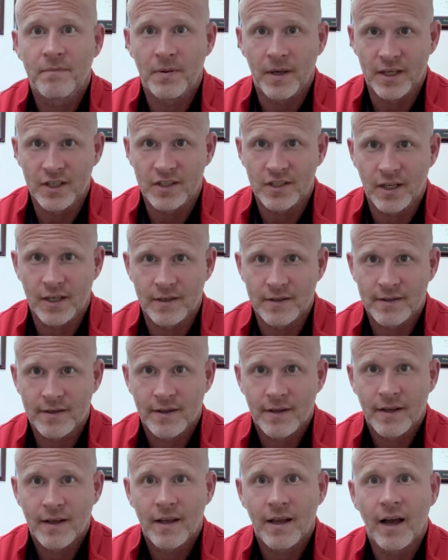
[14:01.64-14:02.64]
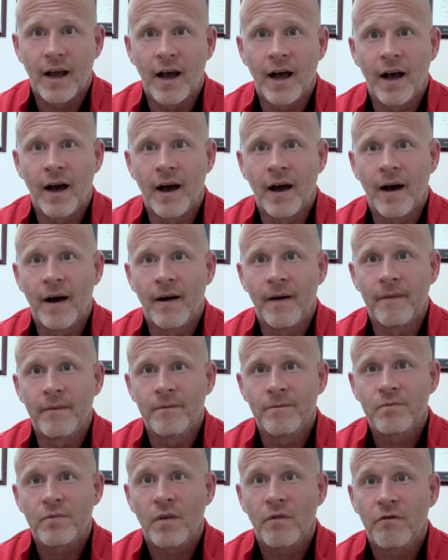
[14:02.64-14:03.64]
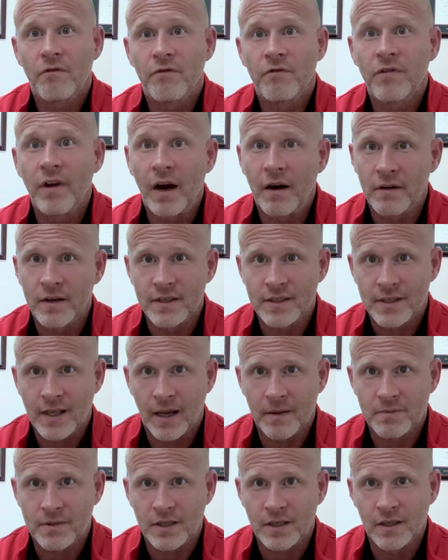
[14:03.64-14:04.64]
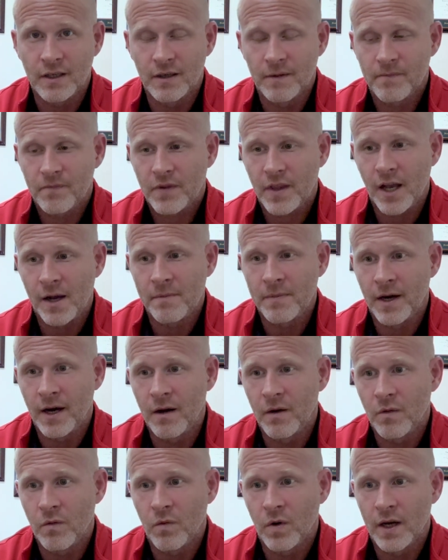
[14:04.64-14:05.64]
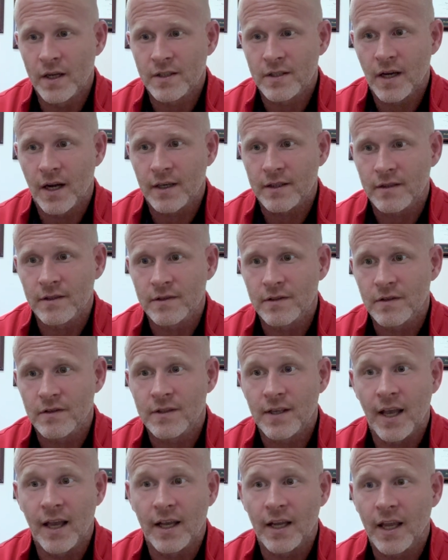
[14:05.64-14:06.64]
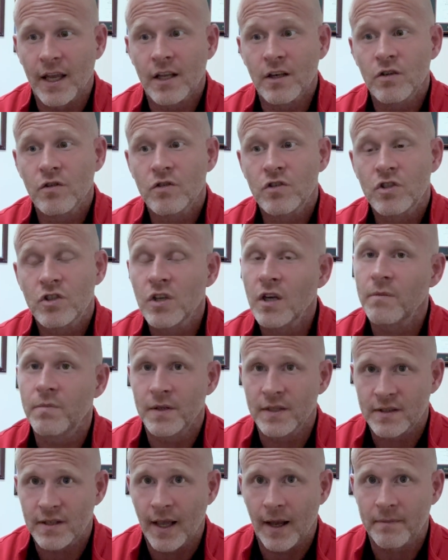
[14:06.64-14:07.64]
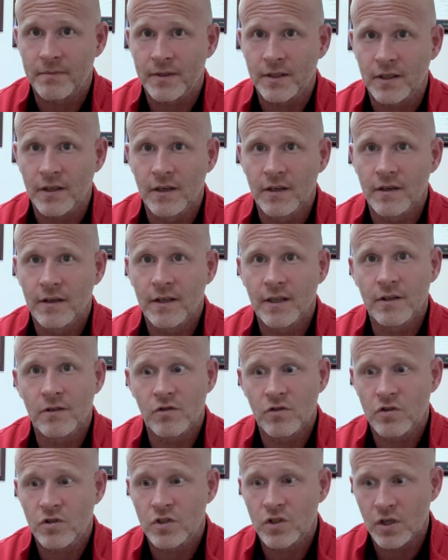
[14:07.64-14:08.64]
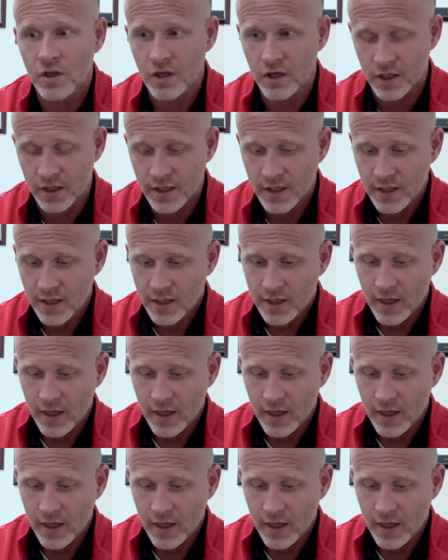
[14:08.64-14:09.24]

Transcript: patient, very skeptical about what doctors are saying. And you should be skeptical, and you should